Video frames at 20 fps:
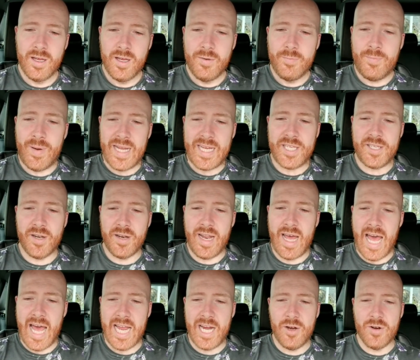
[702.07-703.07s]
Based on
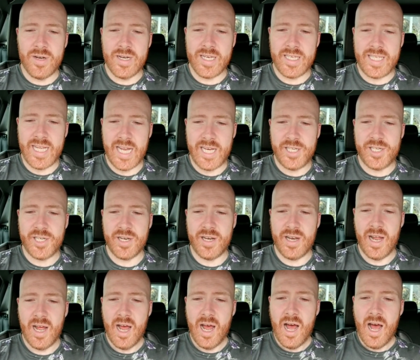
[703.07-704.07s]
anger and attention,
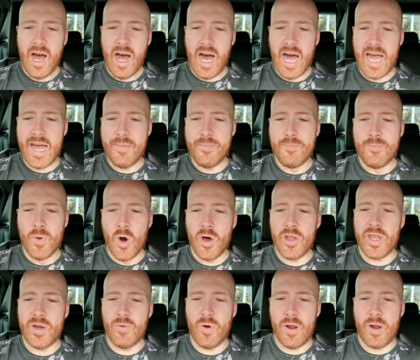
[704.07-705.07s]
I am more
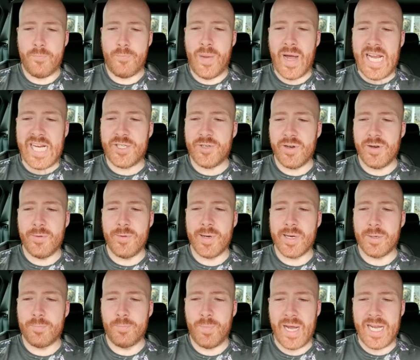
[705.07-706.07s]
than what
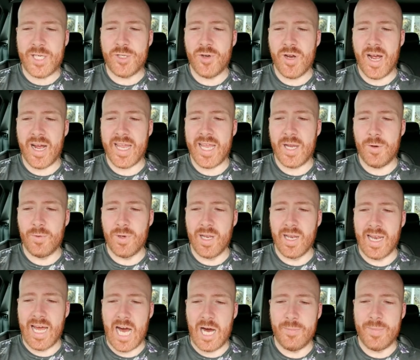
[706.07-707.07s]
patriarchy will
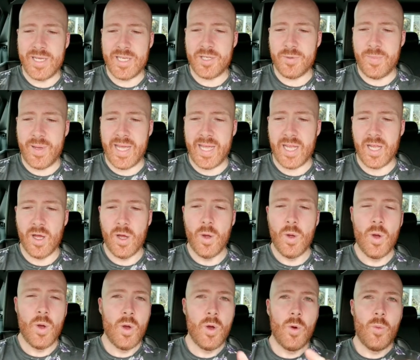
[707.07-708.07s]
allow me to be.
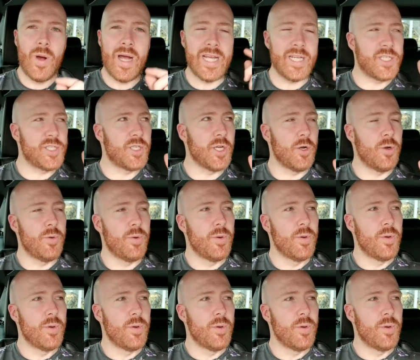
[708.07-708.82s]
Wait, so